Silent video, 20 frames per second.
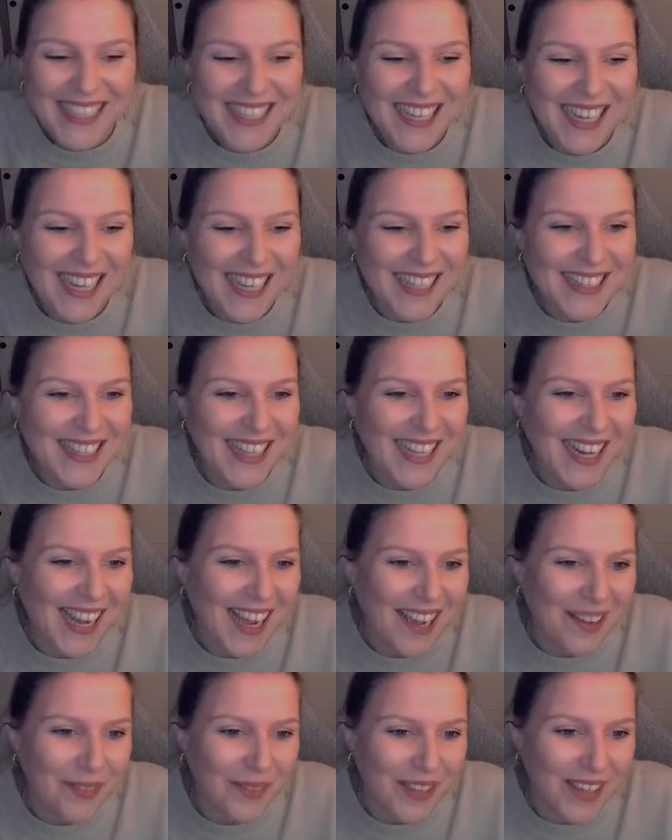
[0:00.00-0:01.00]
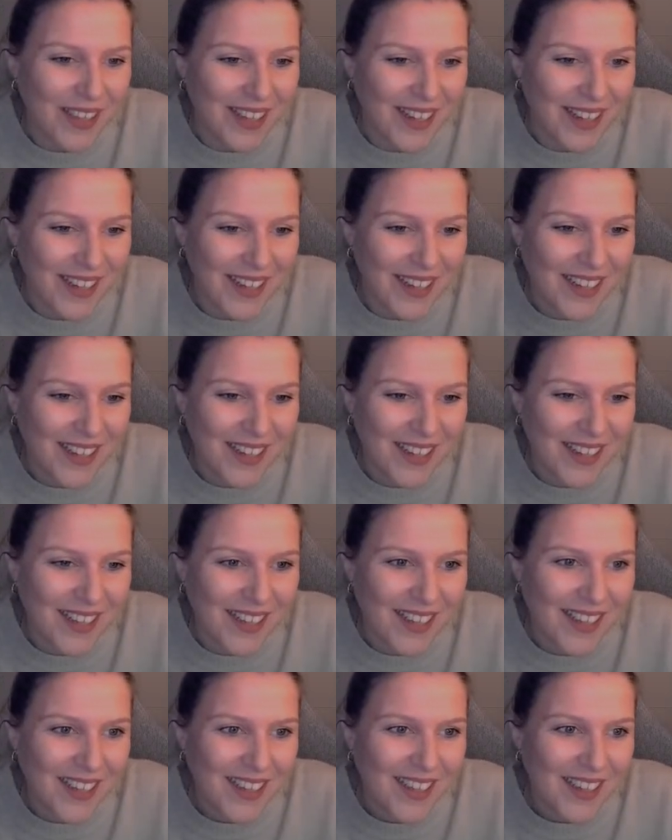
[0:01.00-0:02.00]
I did have it.
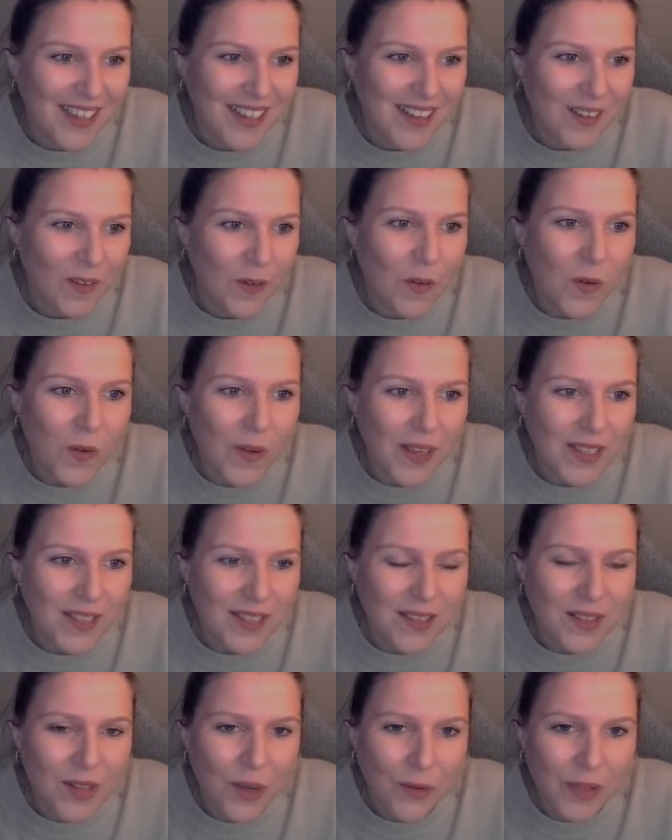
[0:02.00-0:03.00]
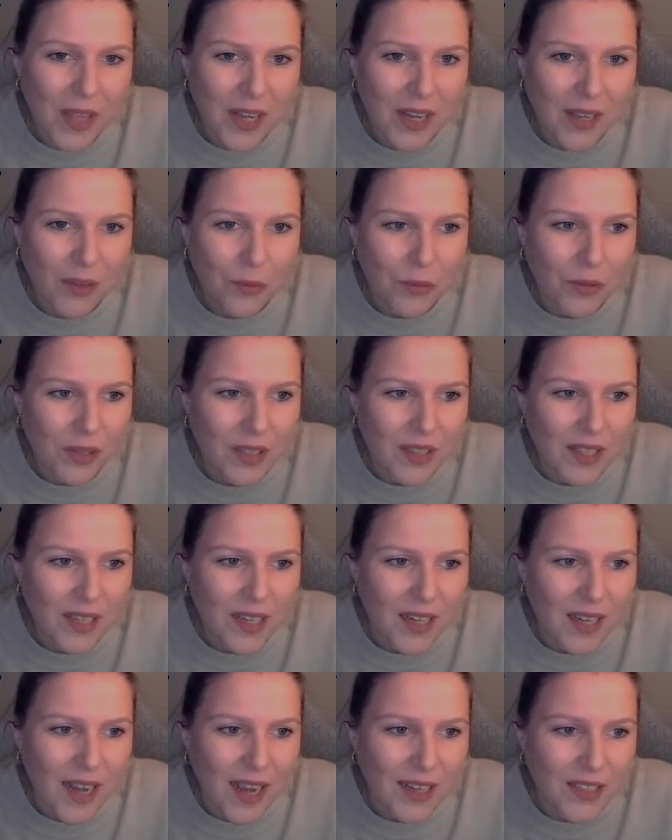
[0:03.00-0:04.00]
Oh, I didn't know that it
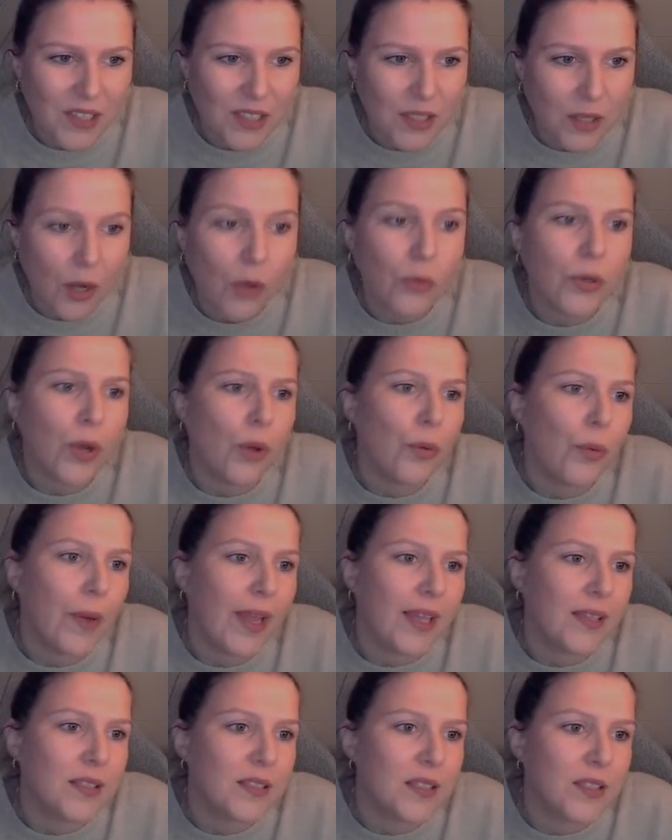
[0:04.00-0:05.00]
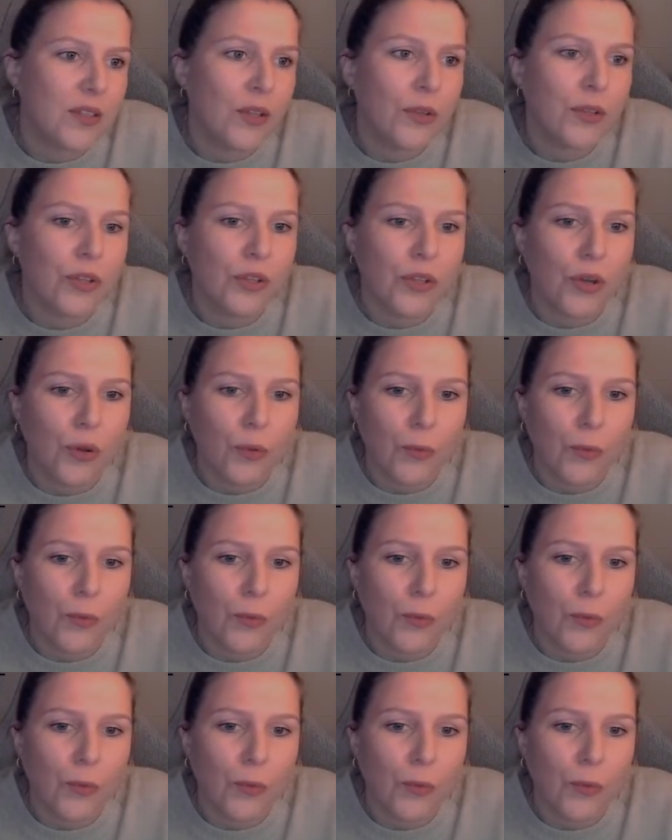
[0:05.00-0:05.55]
actually... Oh, no, wait. No.